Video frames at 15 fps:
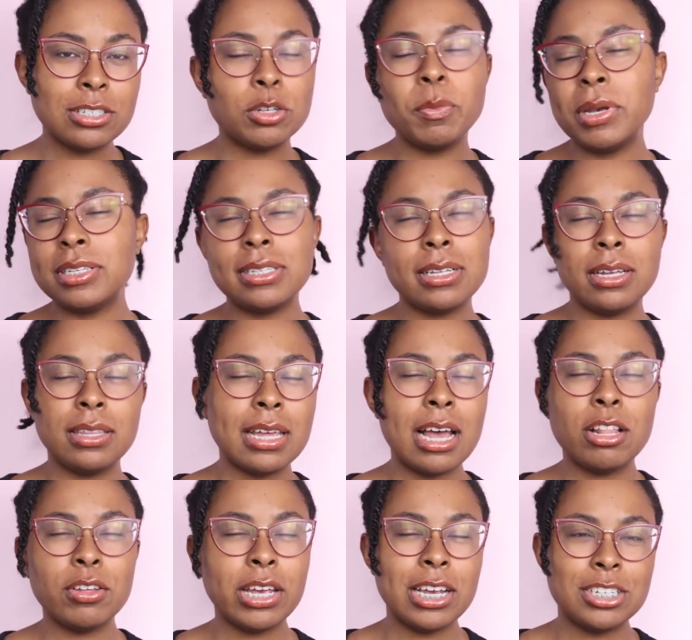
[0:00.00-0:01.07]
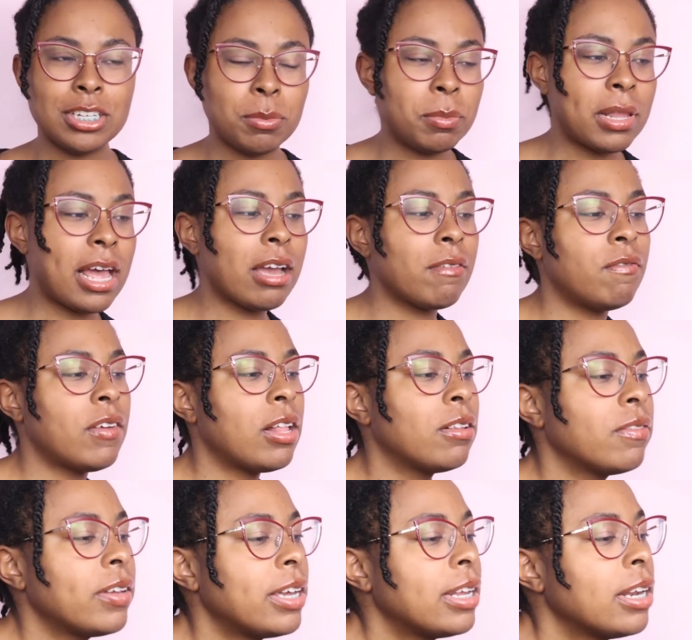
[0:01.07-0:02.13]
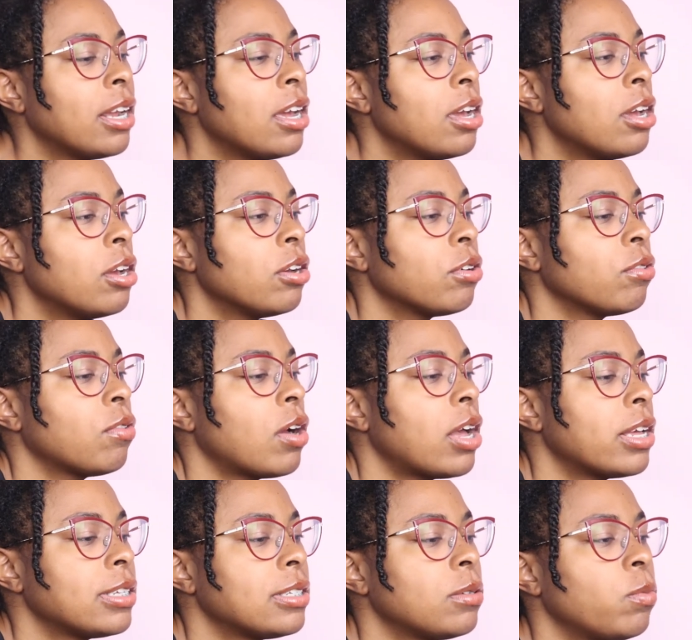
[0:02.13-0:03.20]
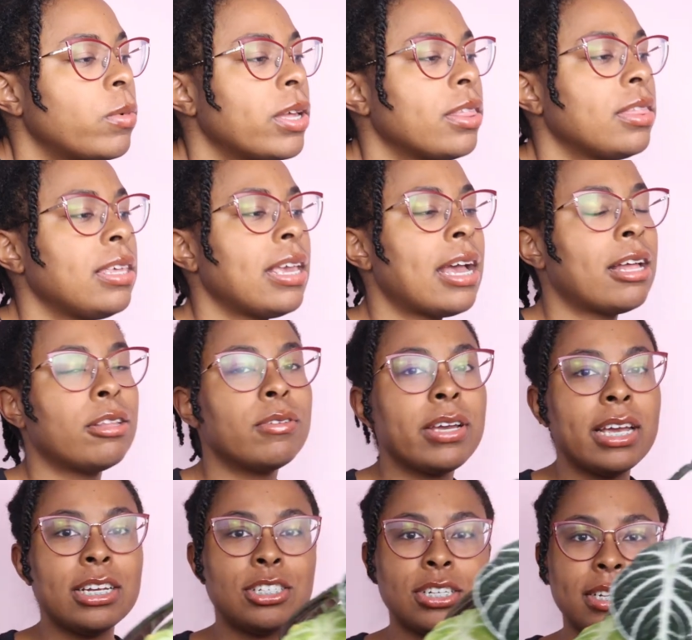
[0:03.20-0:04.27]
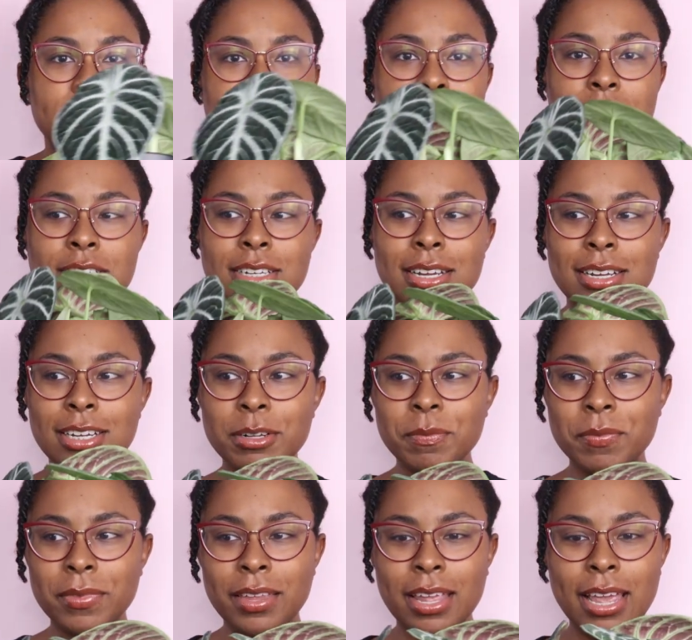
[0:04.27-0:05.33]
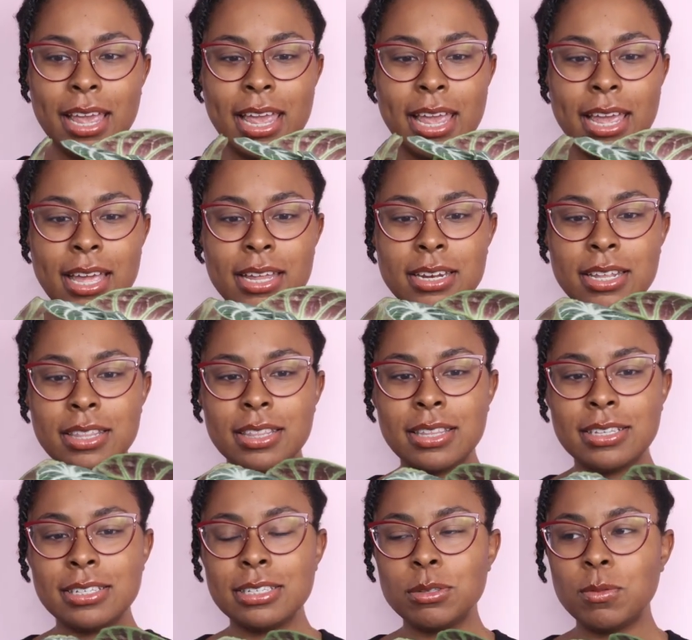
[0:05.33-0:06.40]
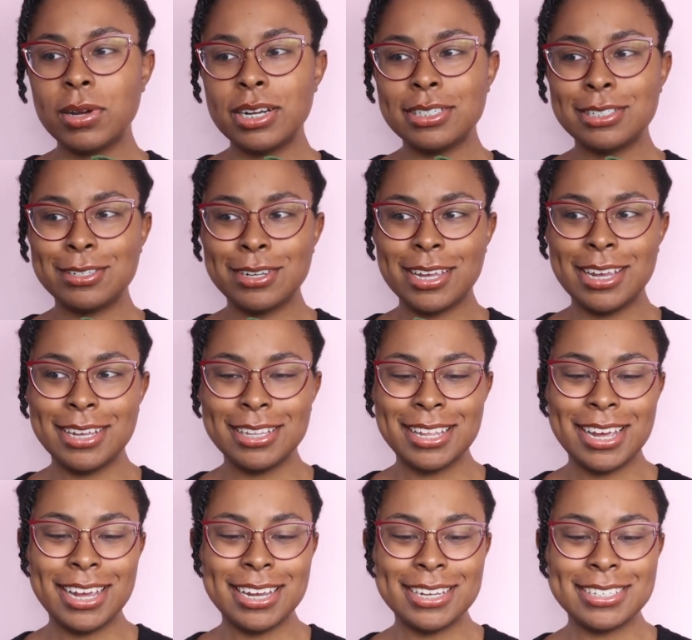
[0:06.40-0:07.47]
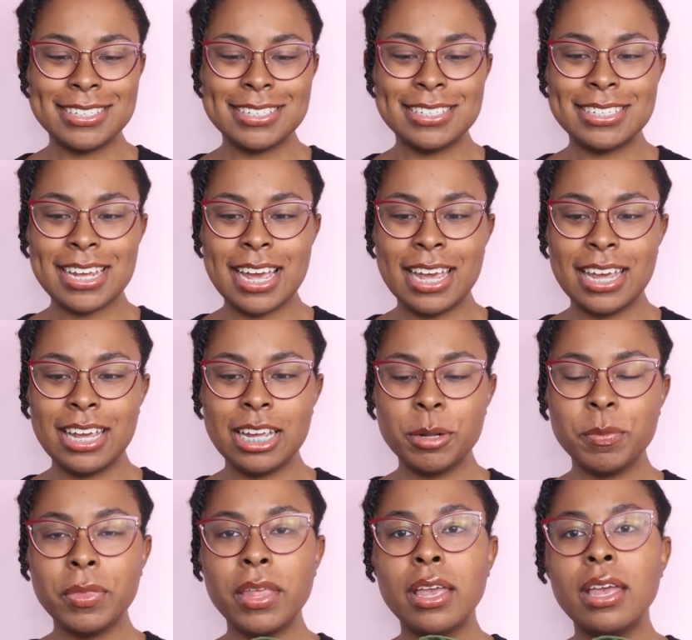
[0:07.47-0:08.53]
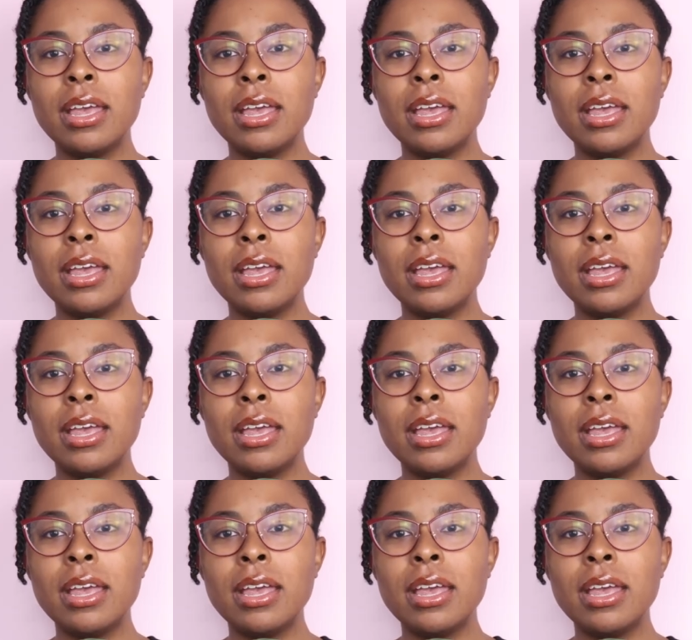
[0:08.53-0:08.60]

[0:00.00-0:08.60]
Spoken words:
So basically, the Alocasia black velvet crossed with the Alocasia ninja. And this is what it's looking like today.